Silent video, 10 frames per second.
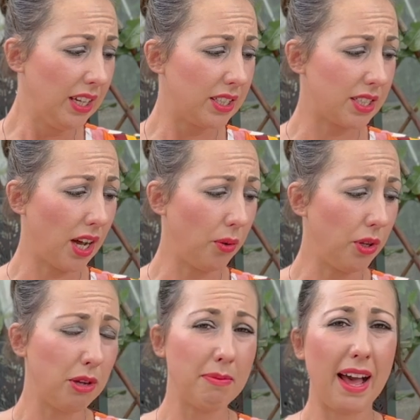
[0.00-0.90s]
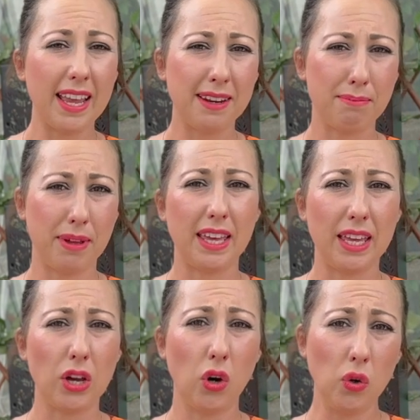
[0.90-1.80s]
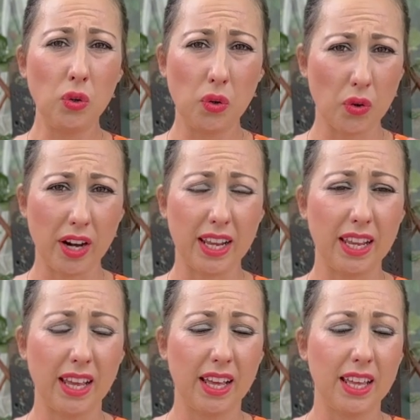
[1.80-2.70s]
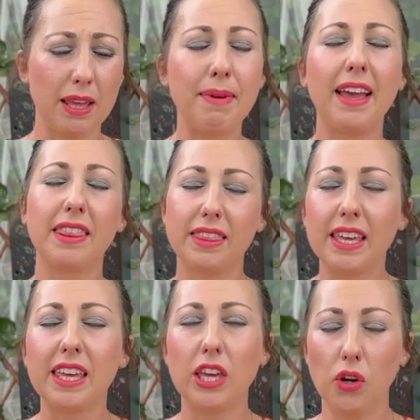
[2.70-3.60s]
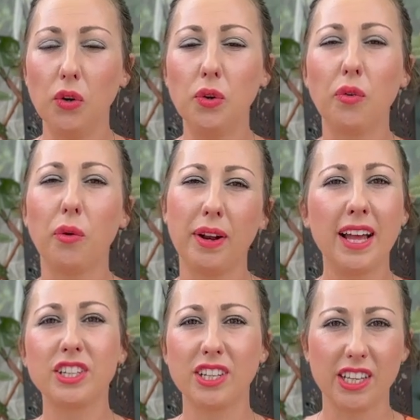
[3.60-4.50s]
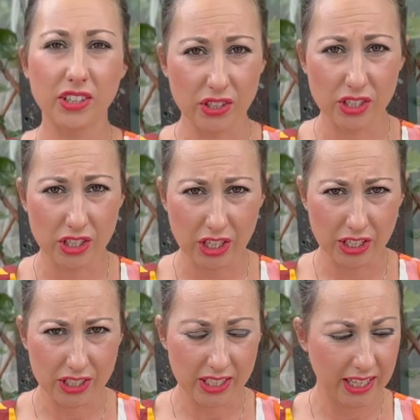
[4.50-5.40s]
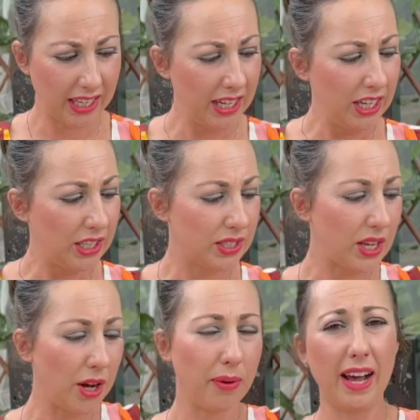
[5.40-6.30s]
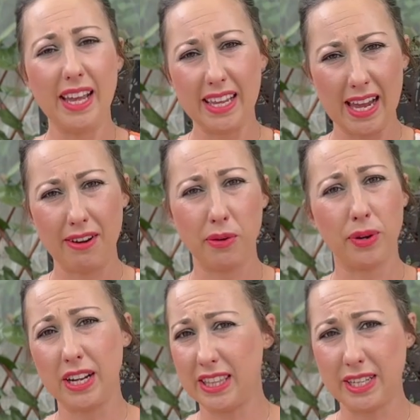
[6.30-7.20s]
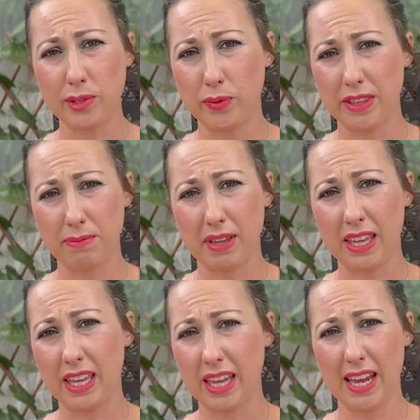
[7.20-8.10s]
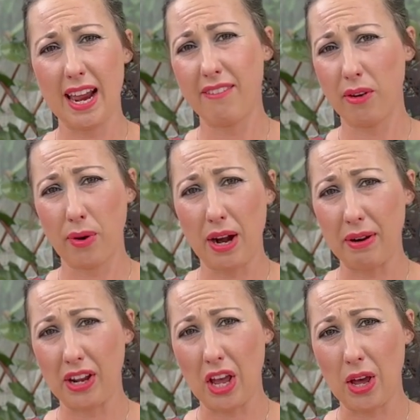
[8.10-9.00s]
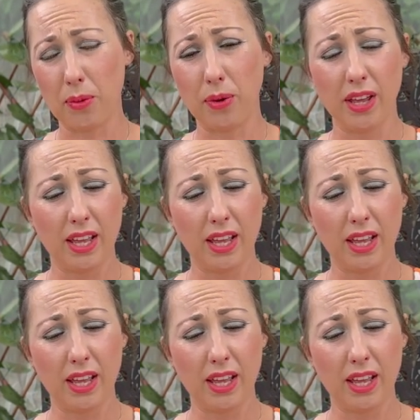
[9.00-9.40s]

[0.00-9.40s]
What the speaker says: So you might be hungry. You might think you're hungry when actually you're just thirsty. So I carry one of these with me everywhere I go